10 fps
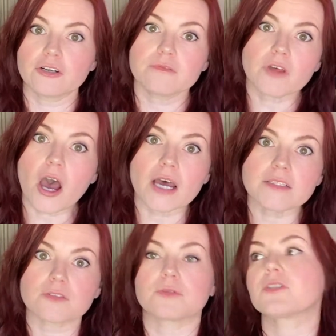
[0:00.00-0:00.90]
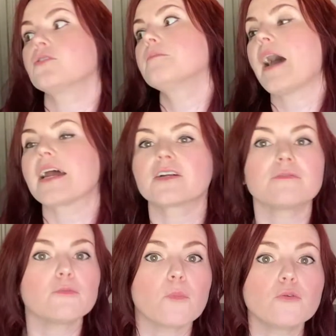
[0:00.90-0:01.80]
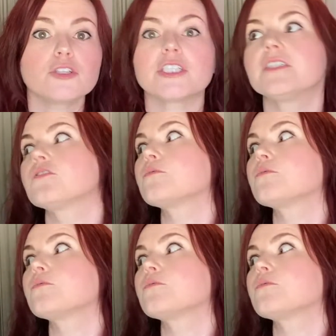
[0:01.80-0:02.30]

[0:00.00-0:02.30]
of thoughts or a certain pattern of emotions or